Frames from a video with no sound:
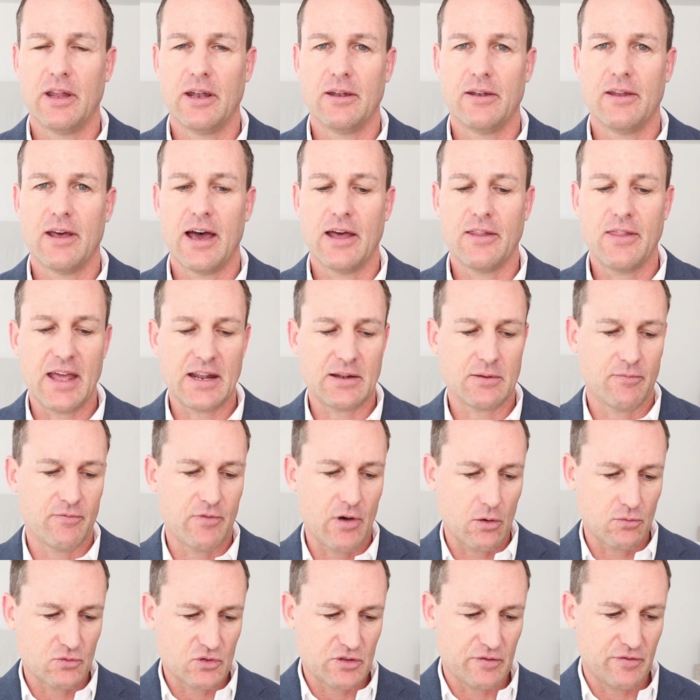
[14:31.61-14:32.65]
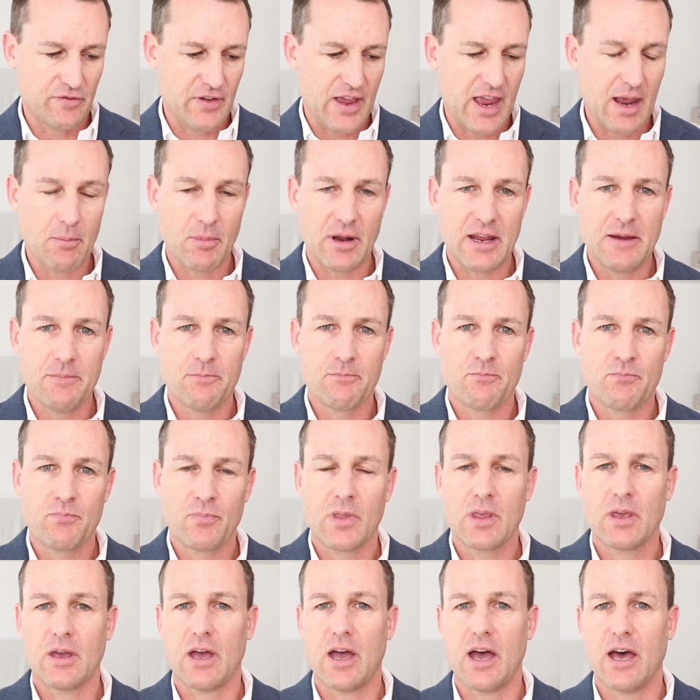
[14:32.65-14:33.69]
And that involves your family,
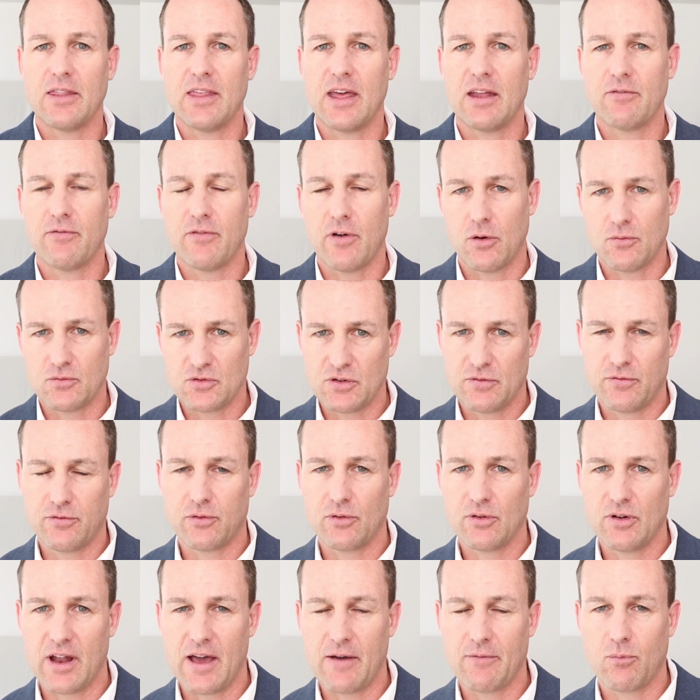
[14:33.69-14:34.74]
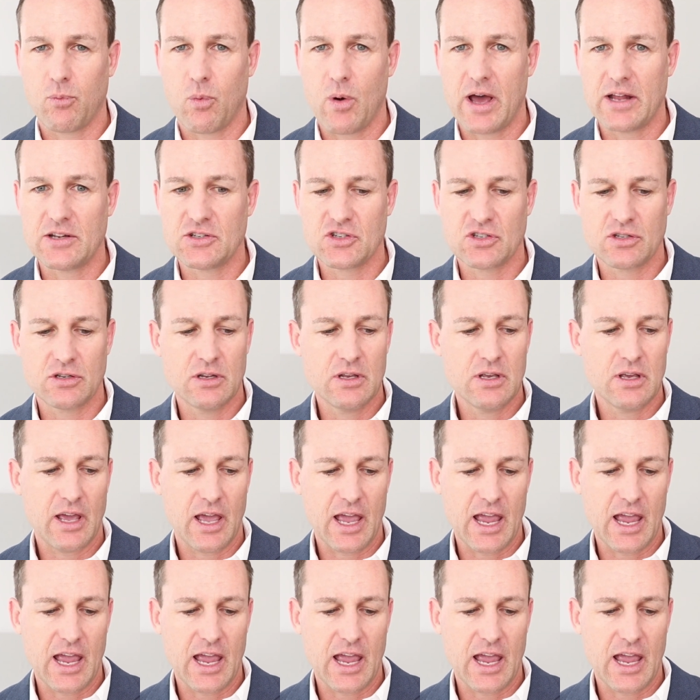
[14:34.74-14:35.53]
that involves your loved ones,